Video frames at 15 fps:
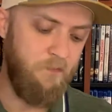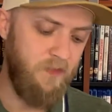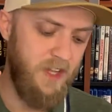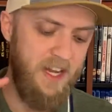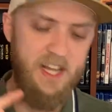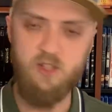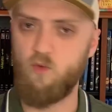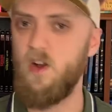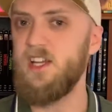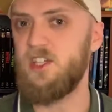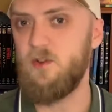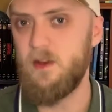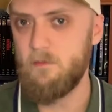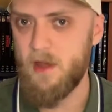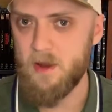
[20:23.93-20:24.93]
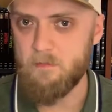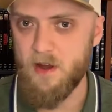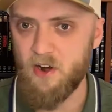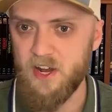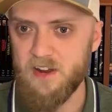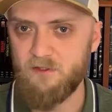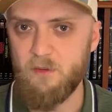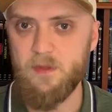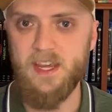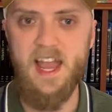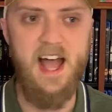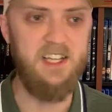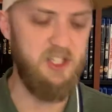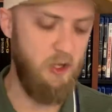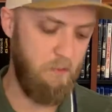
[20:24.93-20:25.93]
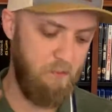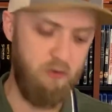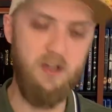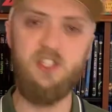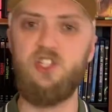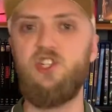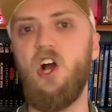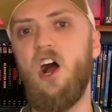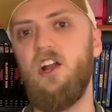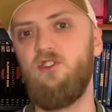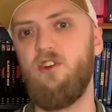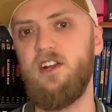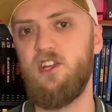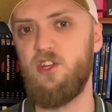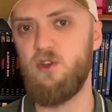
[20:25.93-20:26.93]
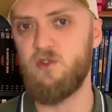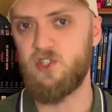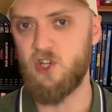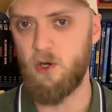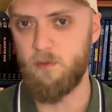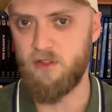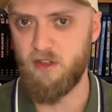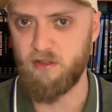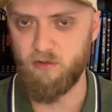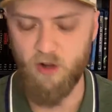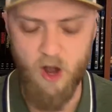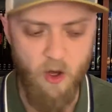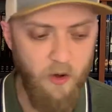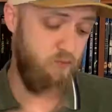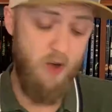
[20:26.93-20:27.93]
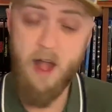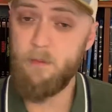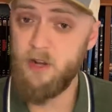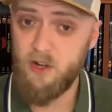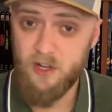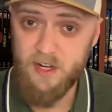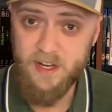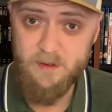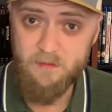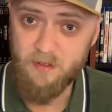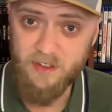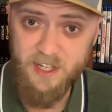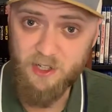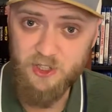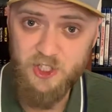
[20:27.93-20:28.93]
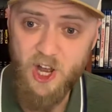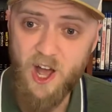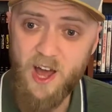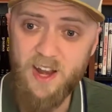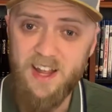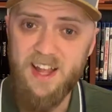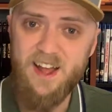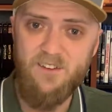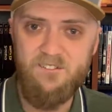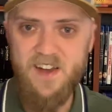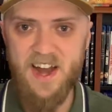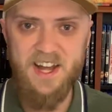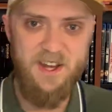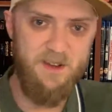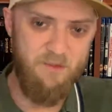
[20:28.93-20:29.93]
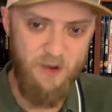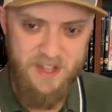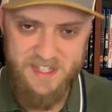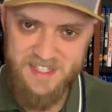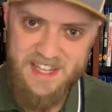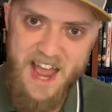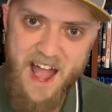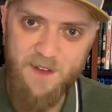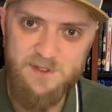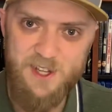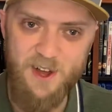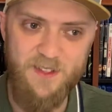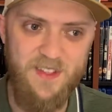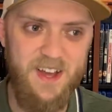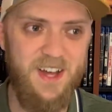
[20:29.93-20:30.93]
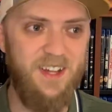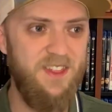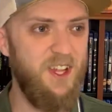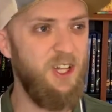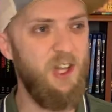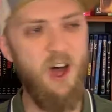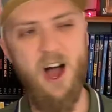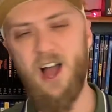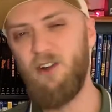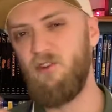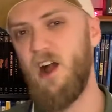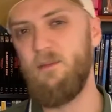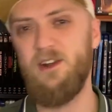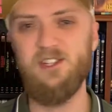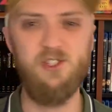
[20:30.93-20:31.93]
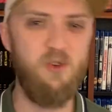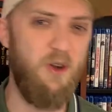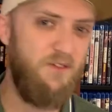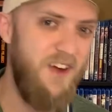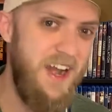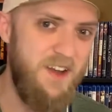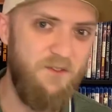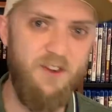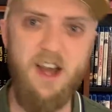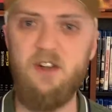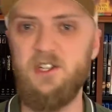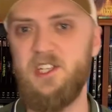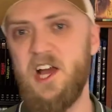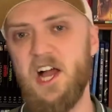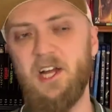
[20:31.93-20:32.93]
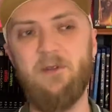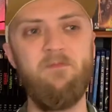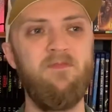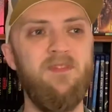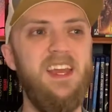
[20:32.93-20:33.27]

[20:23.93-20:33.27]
It has rescuing Maid Marian from the castle. Prince John trying to usurp the throne. Robin Hood and Little John fighting with staffs on the log. Robin Hood sword fighting Friar Tuck.